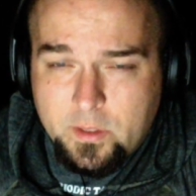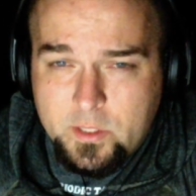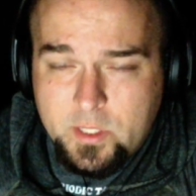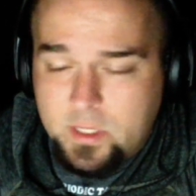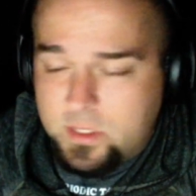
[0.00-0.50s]

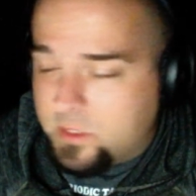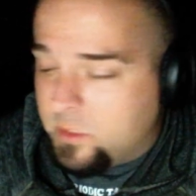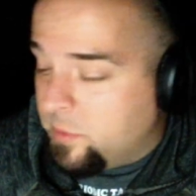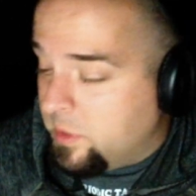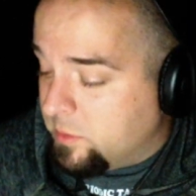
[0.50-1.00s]
Jesus,
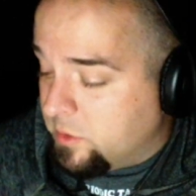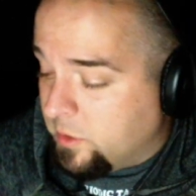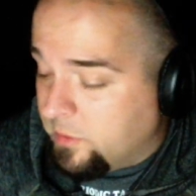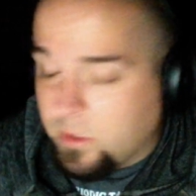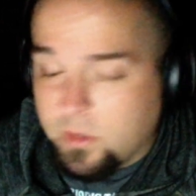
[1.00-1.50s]
you people
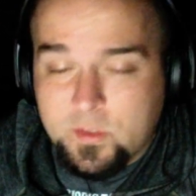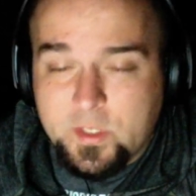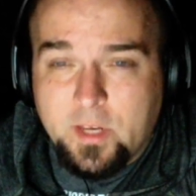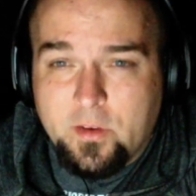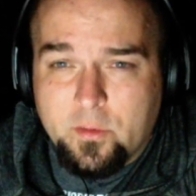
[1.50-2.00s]
don't even
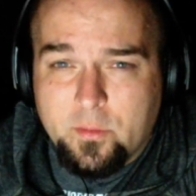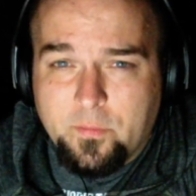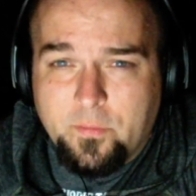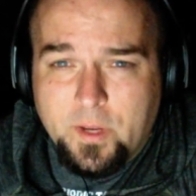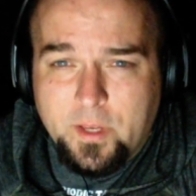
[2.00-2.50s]
understand your own
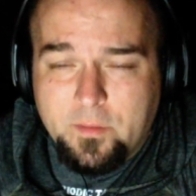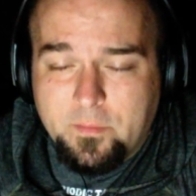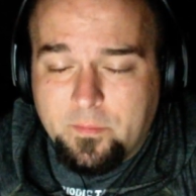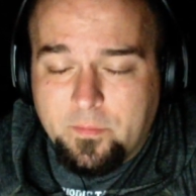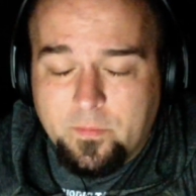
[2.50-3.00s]

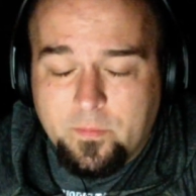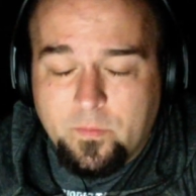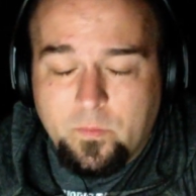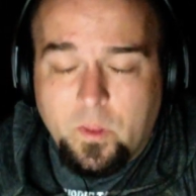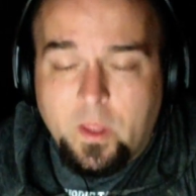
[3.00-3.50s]
fucking
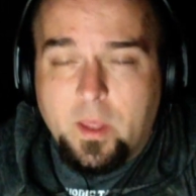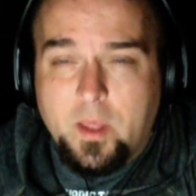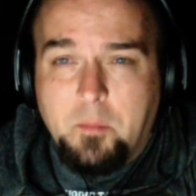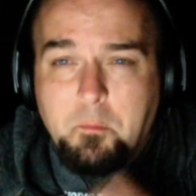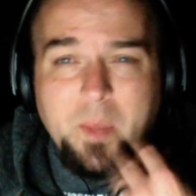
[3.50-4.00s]

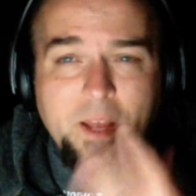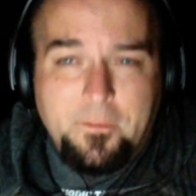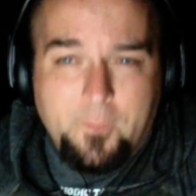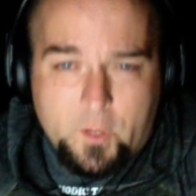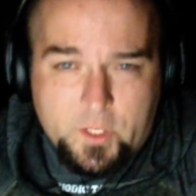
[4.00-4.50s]

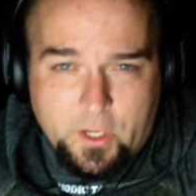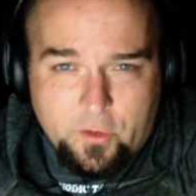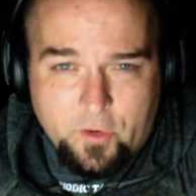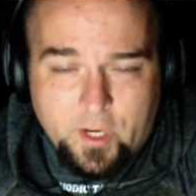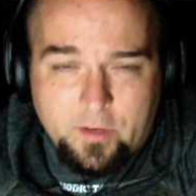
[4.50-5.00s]
metaphors that
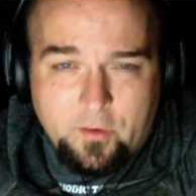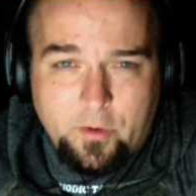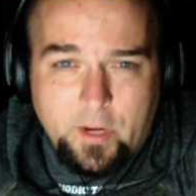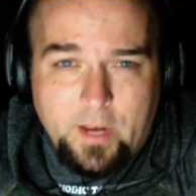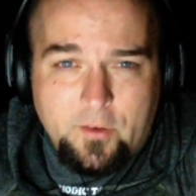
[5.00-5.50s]
you're trying to
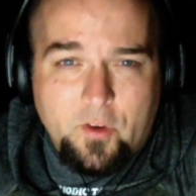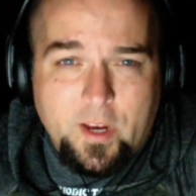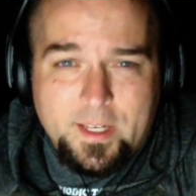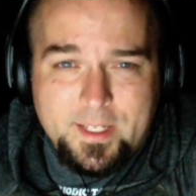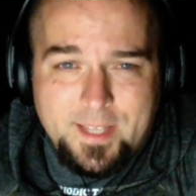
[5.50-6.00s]
create,
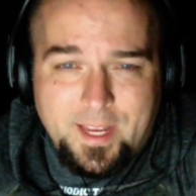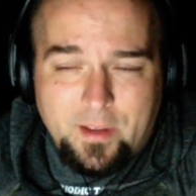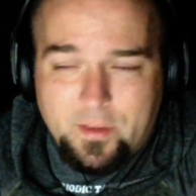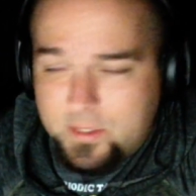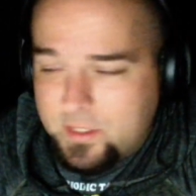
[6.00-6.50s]
trying to say
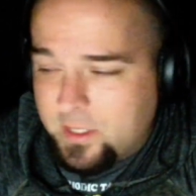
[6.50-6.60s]
on these